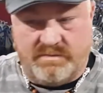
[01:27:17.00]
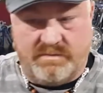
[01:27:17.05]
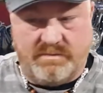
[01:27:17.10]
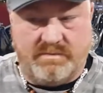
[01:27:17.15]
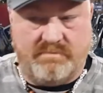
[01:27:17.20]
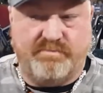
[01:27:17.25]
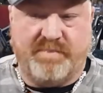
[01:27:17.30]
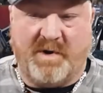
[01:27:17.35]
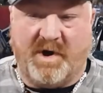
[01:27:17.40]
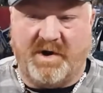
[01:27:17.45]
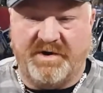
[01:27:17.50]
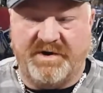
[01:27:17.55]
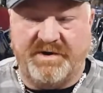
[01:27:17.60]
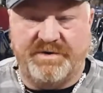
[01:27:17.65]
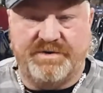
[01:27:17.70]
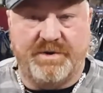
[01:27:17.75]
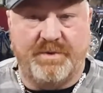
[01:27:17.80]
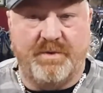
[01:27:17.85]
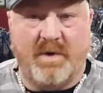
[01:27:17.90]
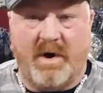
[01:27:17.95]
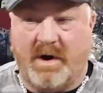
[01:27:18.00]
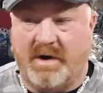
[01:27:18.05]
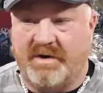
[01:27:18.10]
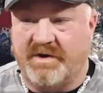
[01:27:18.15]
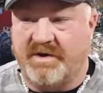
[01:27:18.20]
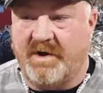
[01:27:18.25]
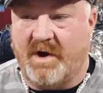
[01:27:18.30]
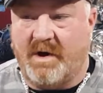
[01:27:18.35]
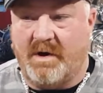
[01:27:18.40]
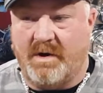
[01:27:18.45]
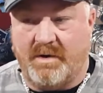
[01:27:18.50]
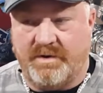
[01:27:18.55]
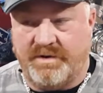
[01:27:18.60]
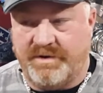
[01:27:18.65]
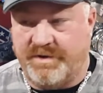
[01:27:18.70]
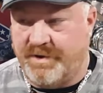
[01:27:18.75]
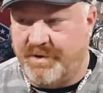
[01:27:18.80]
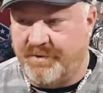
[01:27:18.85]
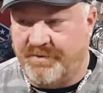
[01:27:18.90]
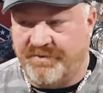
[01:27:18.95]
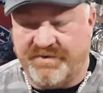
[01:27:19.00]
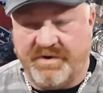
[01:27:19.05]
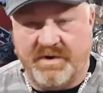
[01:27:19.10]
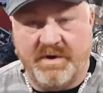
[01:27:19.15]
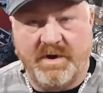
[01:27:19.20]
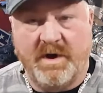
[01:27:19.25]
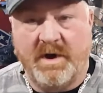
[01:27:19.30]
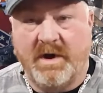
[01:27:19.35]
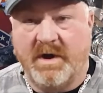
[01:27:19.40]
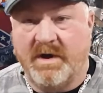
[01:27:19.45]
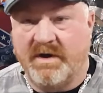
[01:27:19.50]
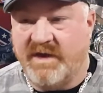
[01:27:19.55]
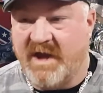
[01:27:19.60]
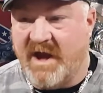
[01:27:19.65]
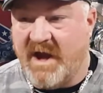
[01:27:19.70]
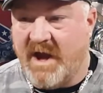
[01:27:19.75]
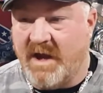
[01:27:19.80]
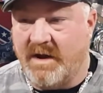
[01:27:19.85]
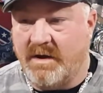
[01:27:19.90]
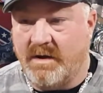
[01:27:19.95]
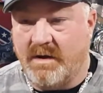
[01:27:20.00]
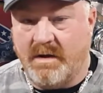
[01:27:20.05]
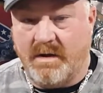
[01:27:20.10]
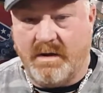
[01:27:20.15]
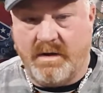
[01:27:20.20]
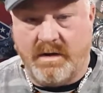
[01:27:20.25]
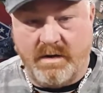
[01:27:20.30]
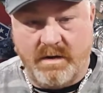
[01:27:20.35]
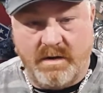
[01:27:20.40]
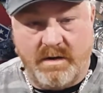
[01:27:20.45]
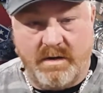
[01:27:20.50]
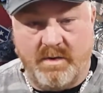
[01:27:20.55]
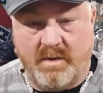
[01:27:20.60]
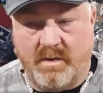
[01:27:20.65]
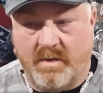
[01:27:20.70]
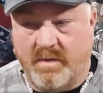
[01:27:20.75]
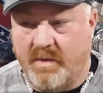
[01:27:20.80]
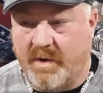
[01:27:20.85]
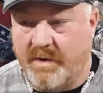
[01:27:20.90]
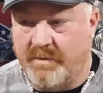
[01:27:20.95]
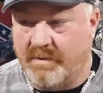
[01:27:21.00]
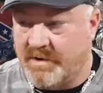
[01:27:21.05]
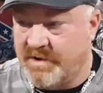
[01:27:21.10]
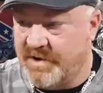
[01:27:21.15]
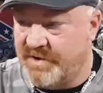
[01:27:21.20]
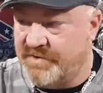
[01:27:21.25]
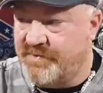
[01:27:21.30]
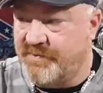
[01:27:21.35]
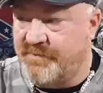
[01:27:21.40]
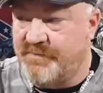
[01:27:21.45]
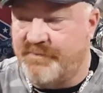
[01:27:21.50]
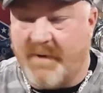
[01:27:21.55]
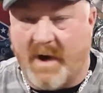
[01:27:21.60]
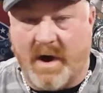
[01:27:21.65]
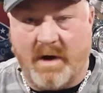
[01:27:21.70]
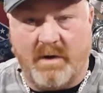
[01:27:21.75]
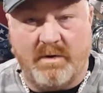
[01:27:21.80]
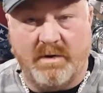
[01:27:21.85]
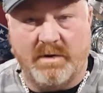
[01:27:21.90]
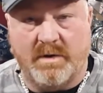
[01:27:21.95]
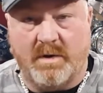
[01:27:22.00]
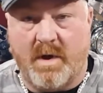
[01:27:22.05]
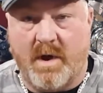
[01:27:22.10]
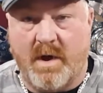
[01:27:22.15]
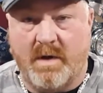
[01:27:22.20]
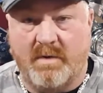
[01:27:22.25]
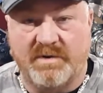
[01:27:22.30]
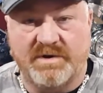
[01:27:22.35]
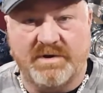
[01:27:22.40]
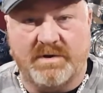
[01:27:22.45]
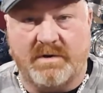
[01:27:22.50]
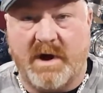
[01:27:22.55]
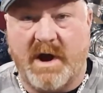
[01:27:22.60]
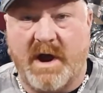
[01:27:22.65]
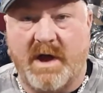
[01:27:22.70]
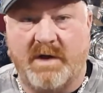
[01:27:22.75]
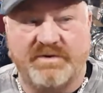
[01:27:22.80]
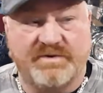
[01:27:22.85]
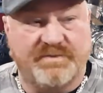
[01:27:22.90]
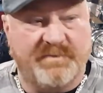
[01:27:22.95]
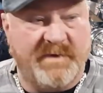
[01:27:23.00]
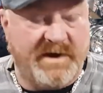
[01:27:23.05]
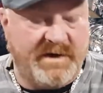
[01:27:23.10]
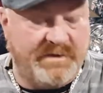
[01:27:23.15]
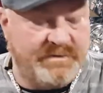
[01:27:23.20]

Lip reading: partied too hard in our youth that we were just following along with the crowds, man.